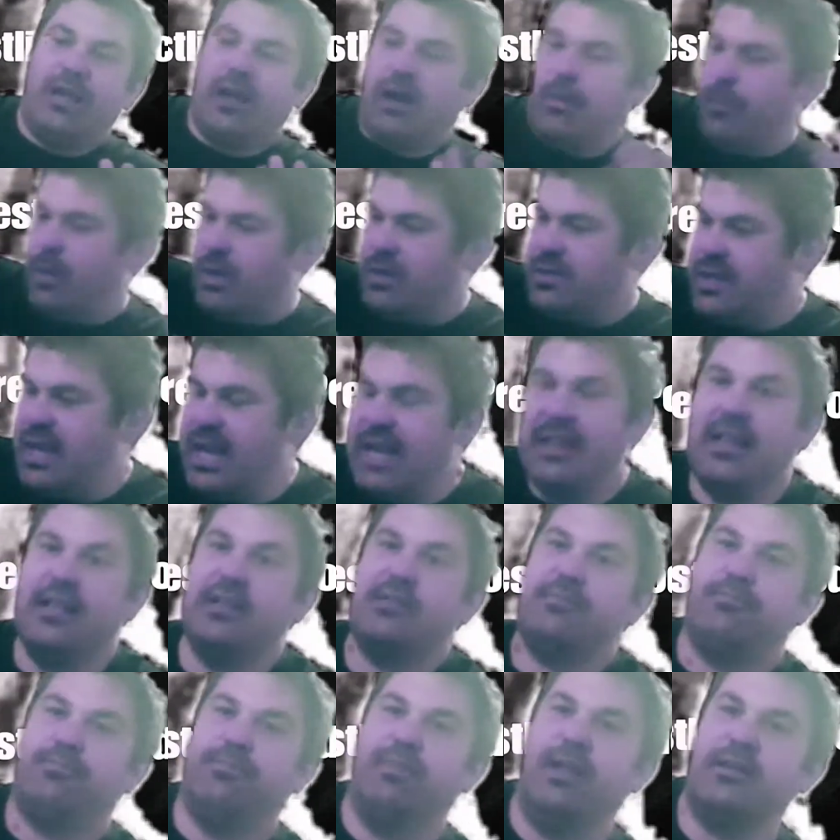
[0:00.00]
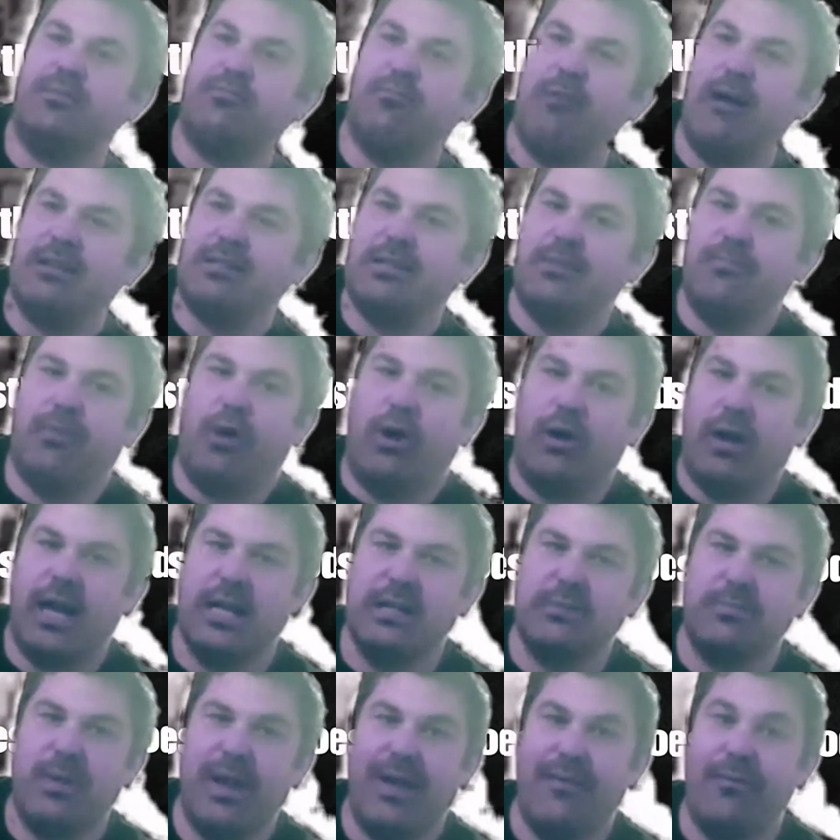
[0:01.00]
I'm not saying this wrestling
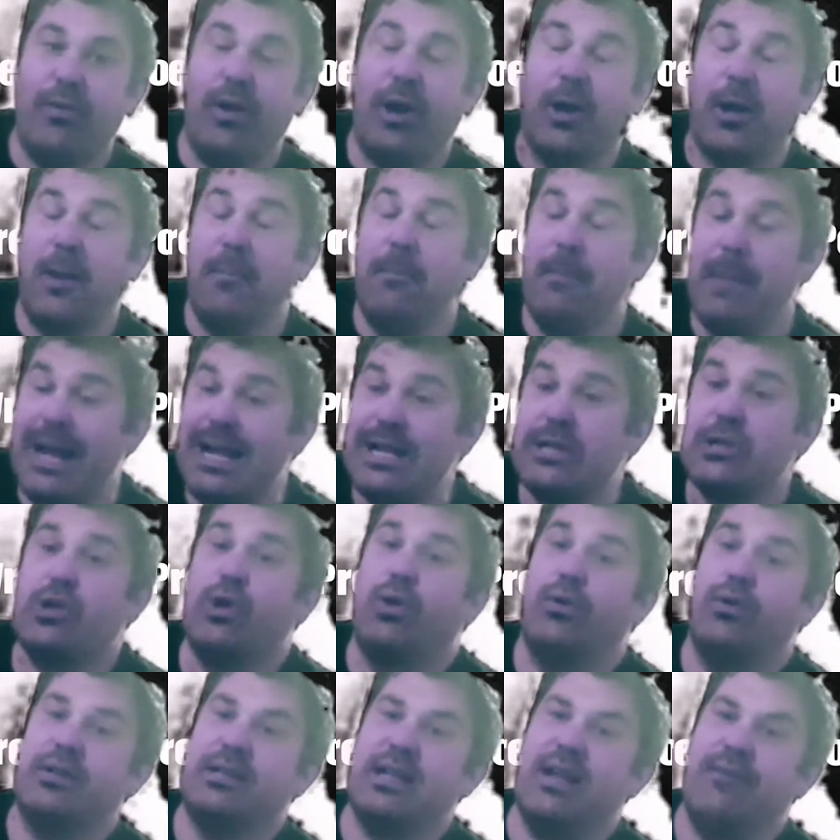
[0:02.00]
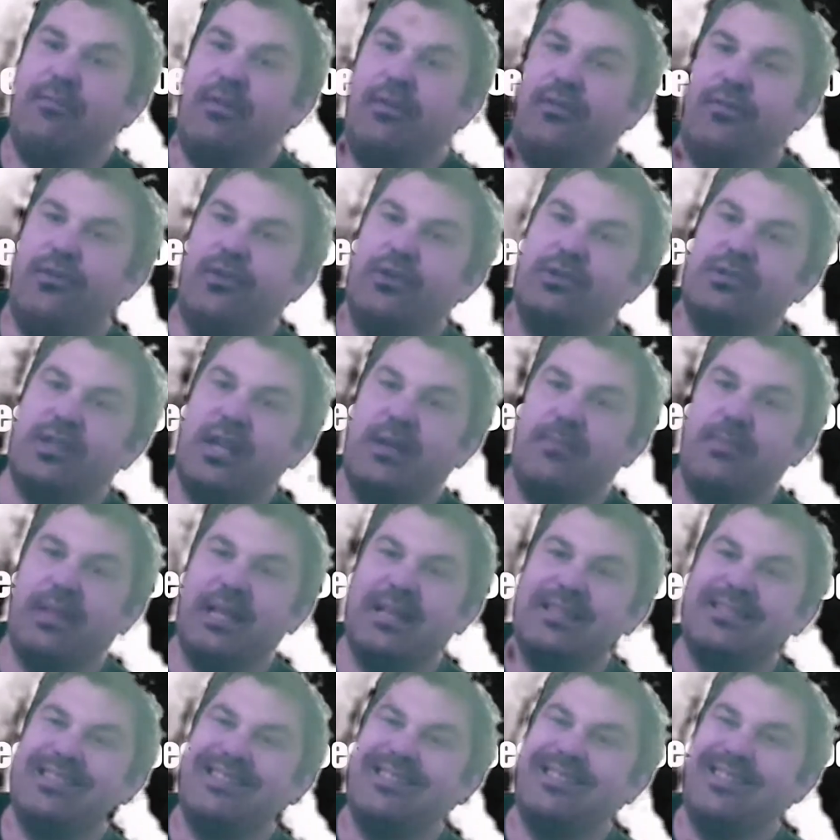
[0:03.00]
podcast me every week. I'm going to make sure it's every Thursday. But
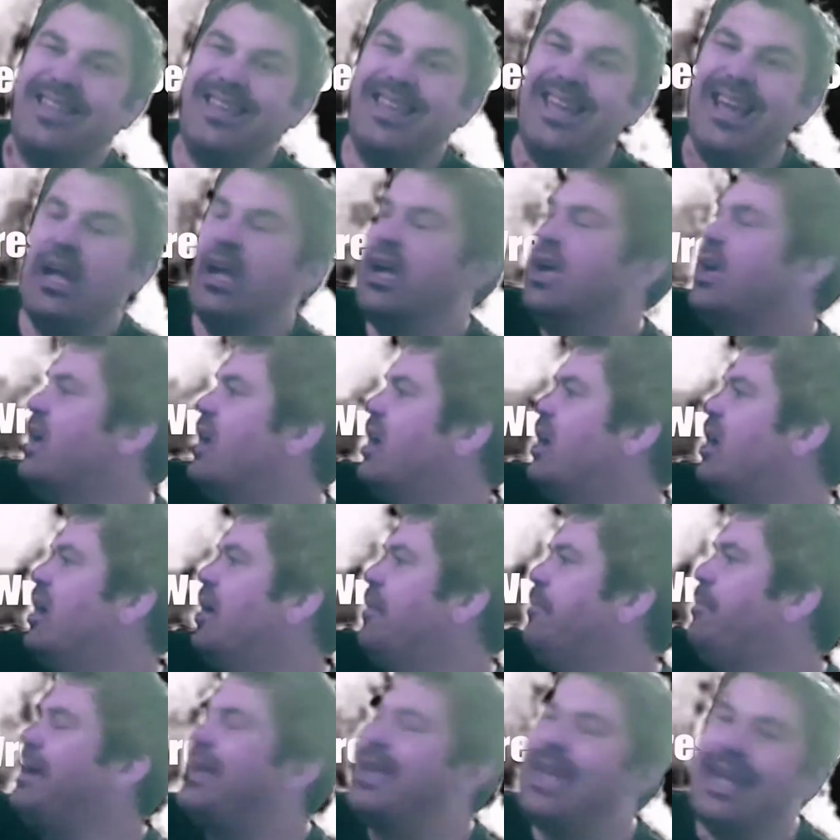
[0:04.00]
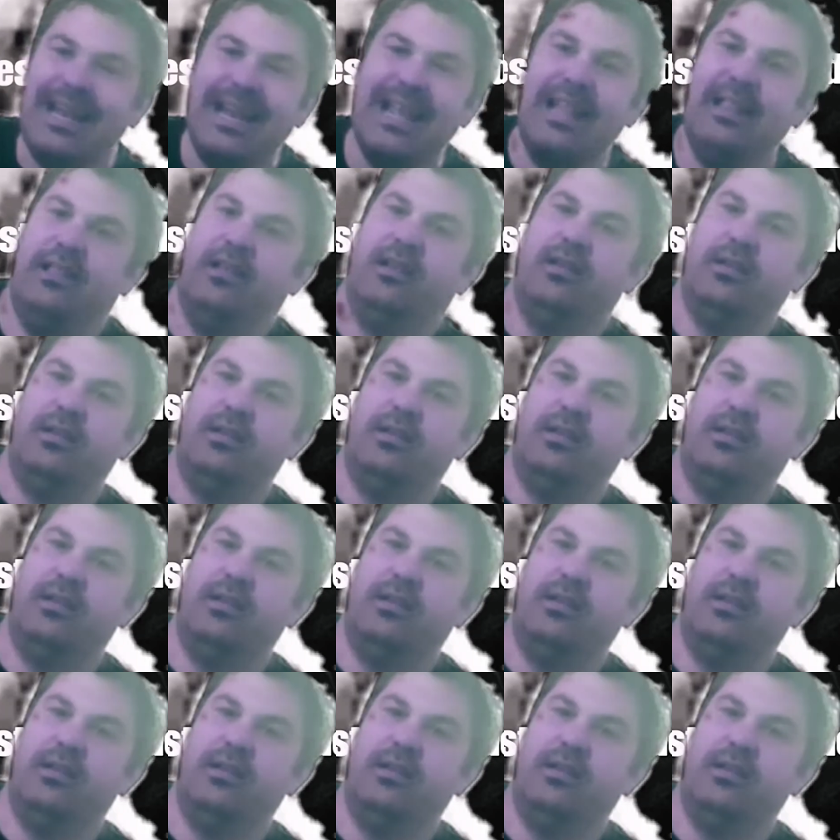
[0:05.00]
this is the beginning